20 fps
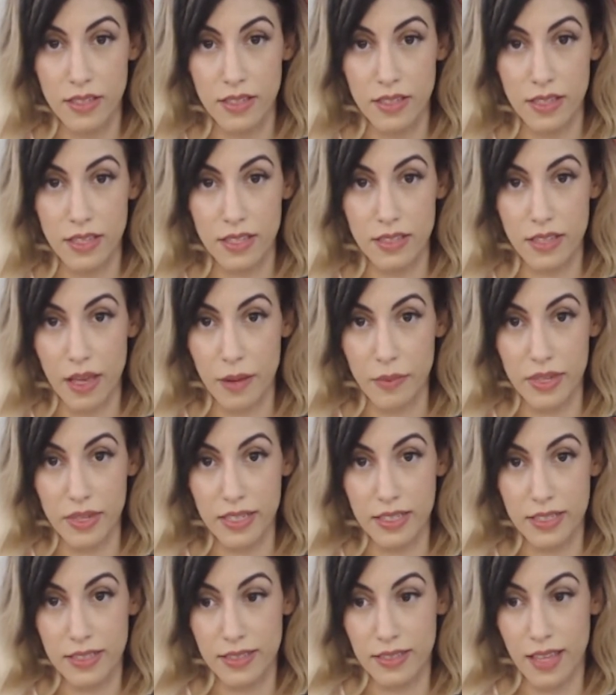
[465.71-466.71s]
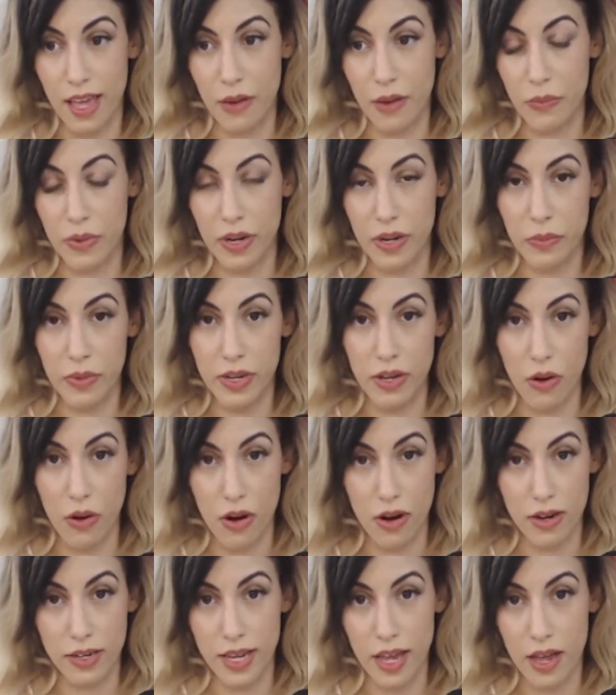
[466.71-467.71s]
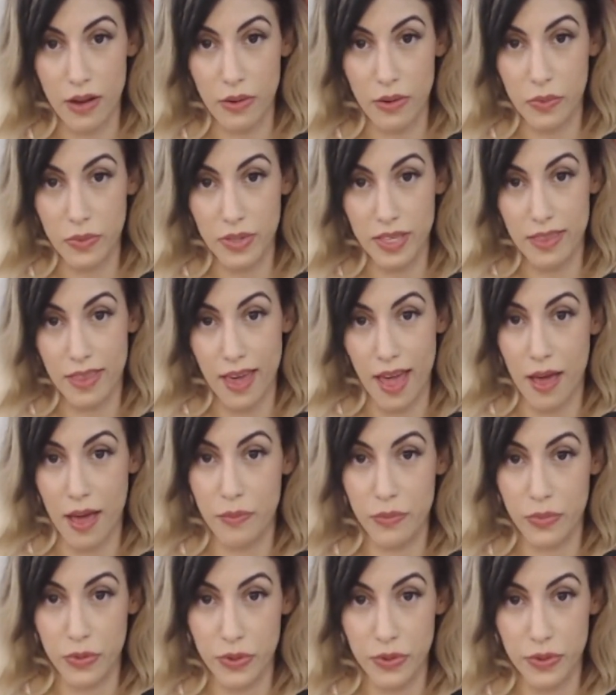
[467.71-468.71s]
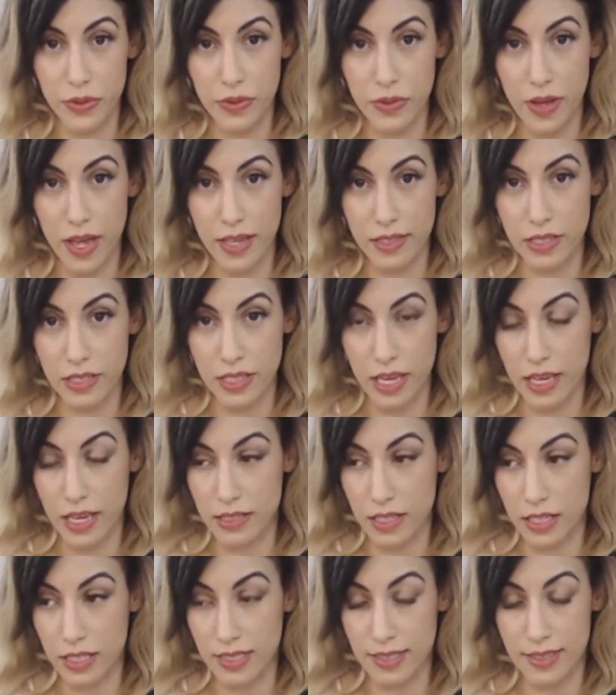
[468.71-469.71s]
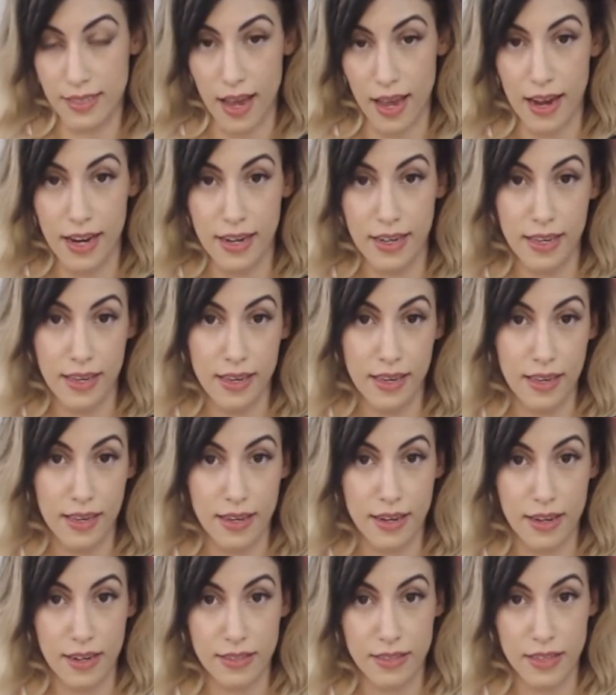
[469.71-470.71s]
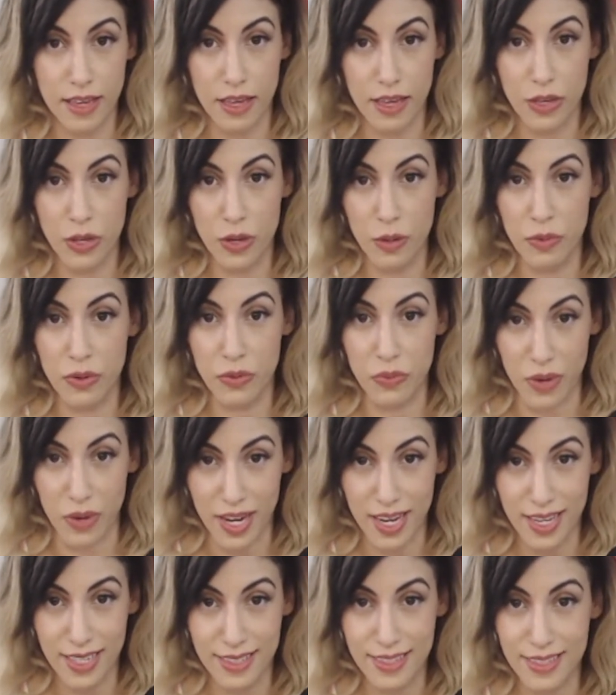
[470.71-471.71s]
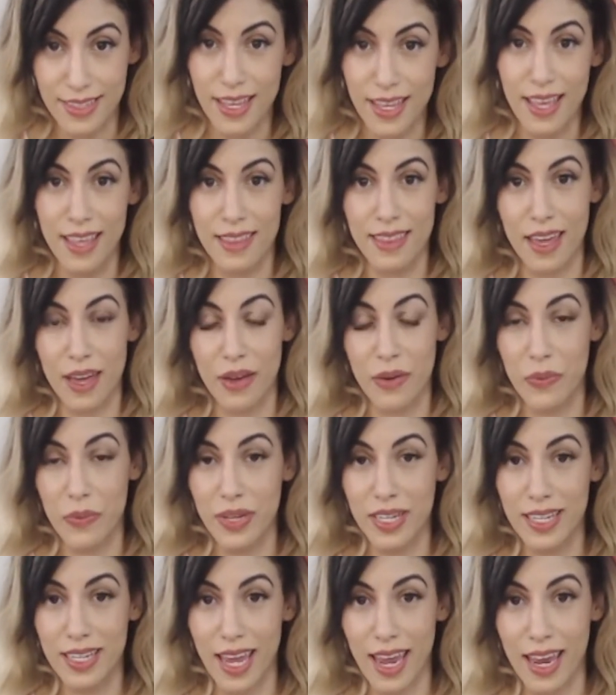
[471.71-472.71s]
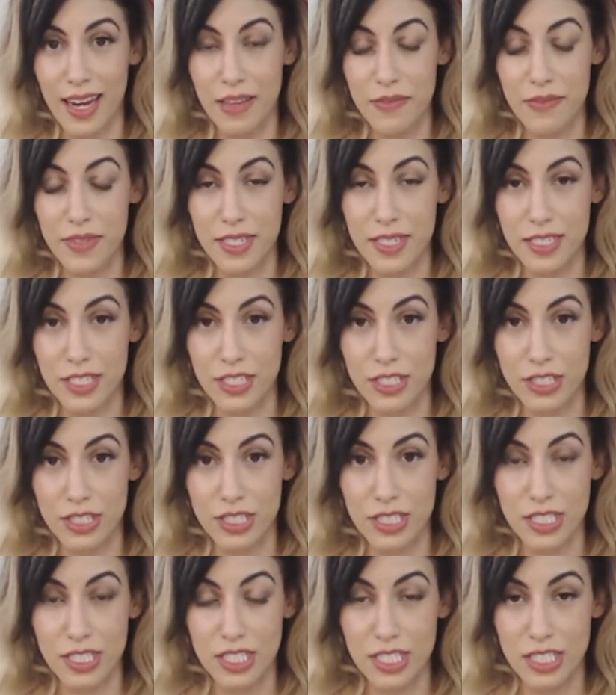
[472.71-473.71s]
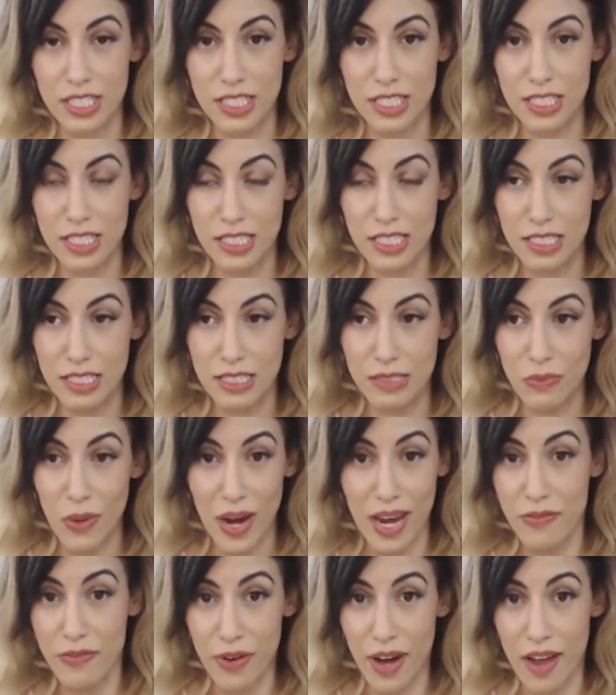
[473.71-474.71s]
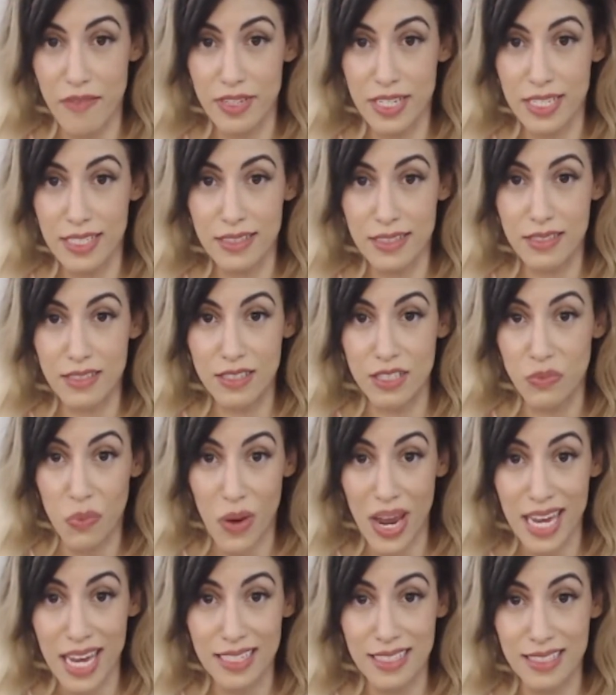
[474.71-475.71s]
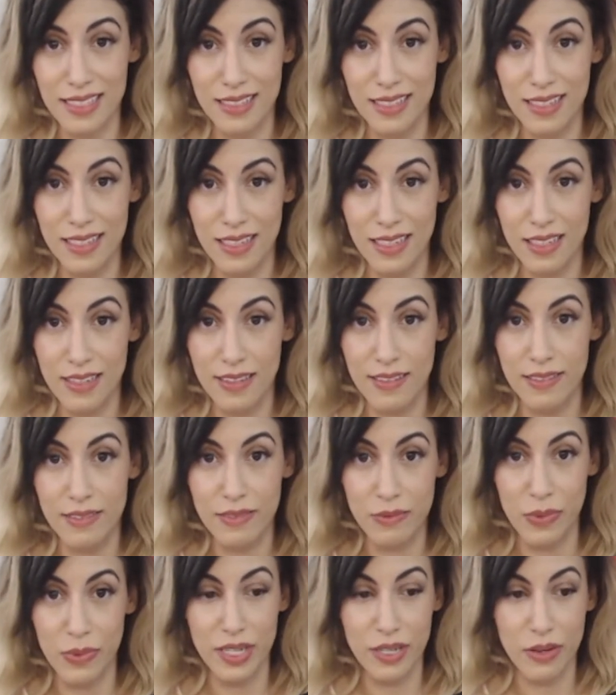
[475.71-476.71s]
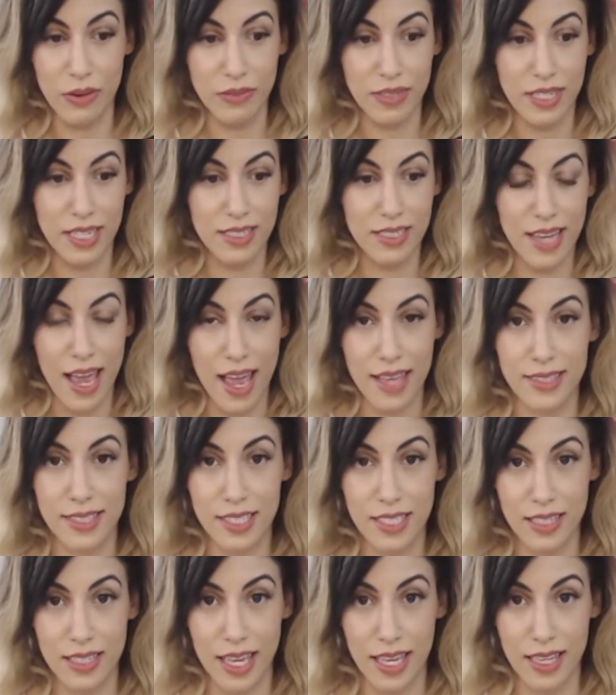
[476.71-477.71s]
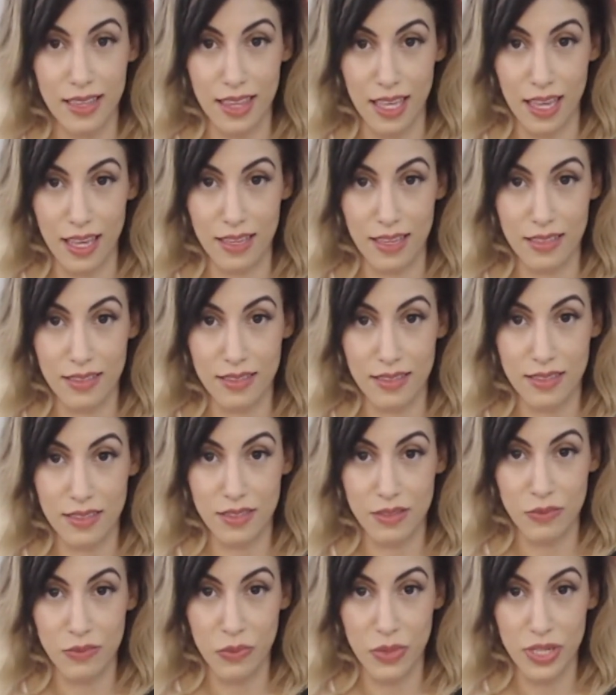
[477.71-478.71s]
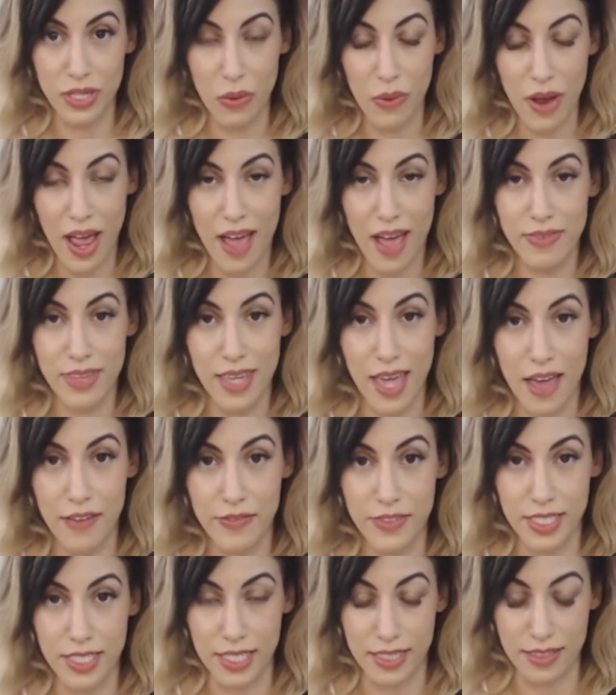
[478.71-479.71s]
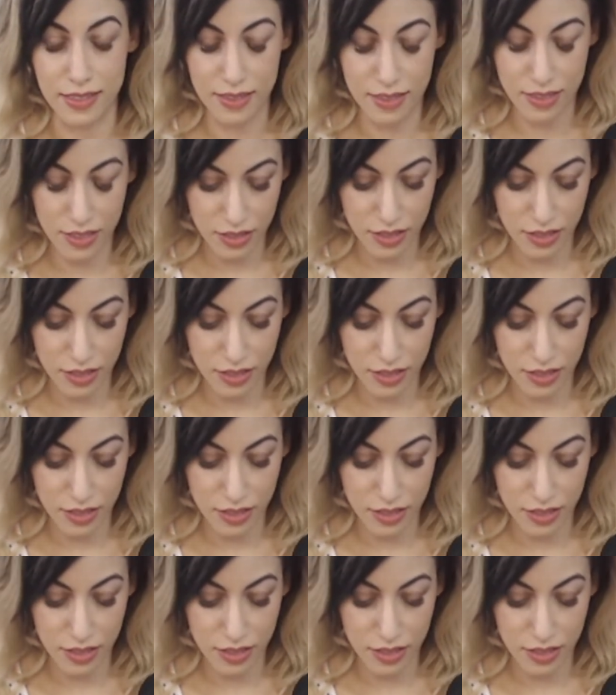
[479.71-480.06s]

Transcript: Is, I mean, is that where we are now? Are we that brutal as a, as a society and as a human race that we can't even just wait for evidence? Just wait. We don't need to escalate things. We don't have the evidence to